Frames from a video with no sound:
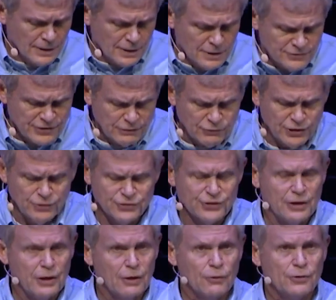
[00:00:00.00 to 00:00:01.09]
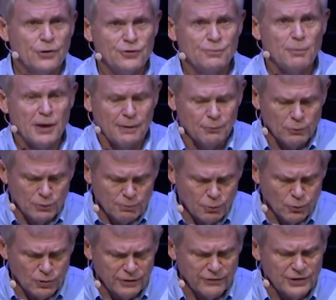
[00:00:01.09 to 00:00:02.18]
Several years ago, a newspaper
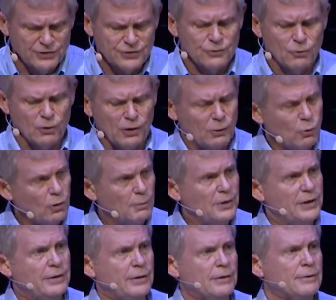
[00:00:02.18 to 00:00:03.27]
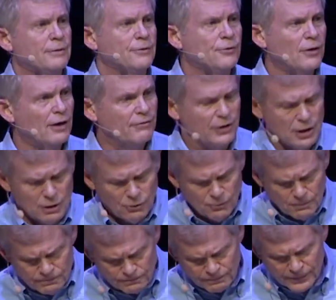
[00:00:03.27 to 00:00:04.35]
reported this story. A woman driving
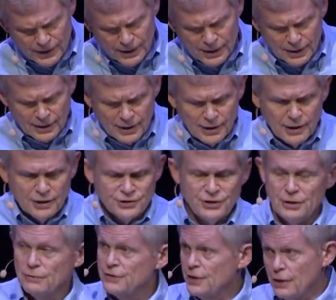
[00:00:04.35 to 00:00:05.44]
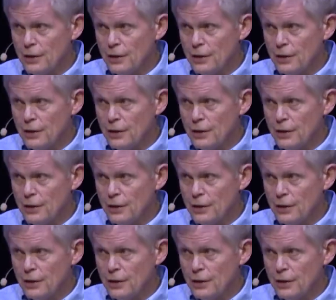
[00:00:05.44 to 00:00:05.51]
home, she noticed a